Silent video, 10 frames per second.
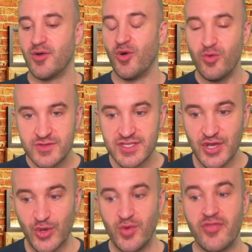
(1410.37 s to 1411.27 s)

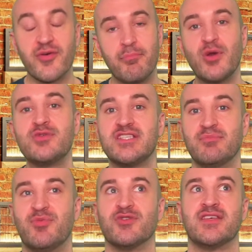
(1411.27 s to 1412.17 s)
also, the most
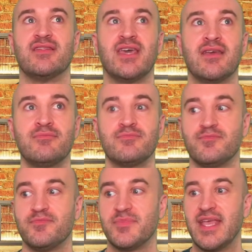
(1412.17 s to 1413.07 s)
important thing
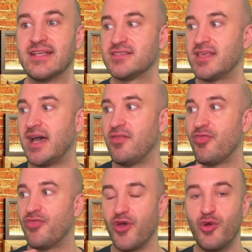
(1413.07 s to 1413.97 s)
is that
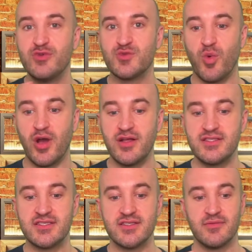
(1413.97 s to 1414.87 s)
those
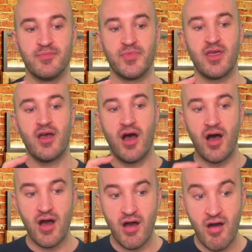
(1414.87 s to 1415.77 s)
words
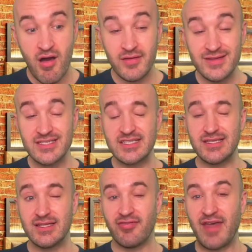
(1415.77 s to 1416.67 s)

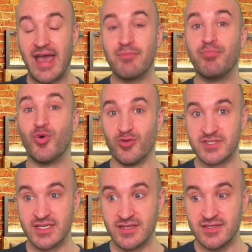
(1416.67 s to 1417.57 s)
aren't that
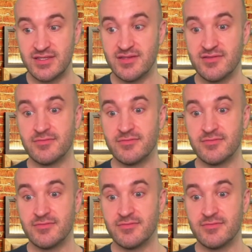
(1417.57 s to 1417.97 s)
important